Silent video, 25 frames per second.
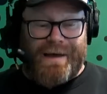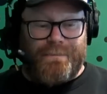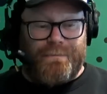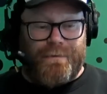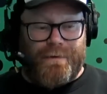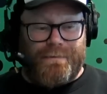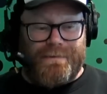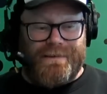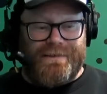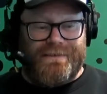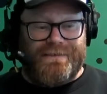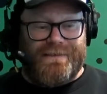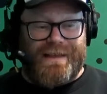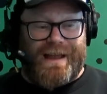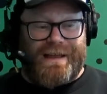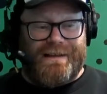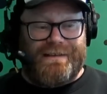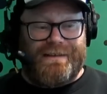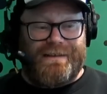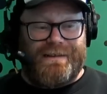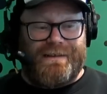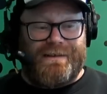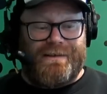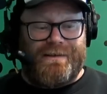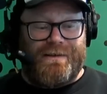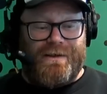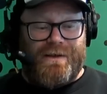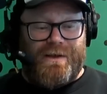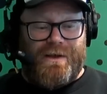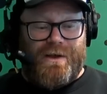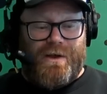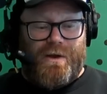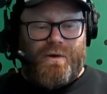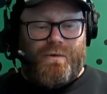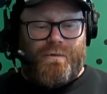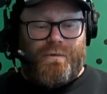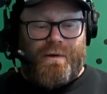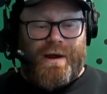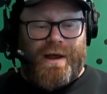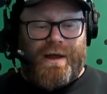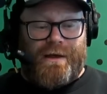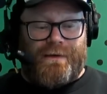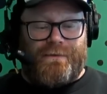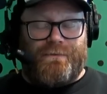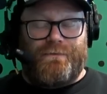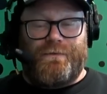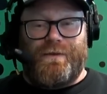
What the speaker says: probably stacked in round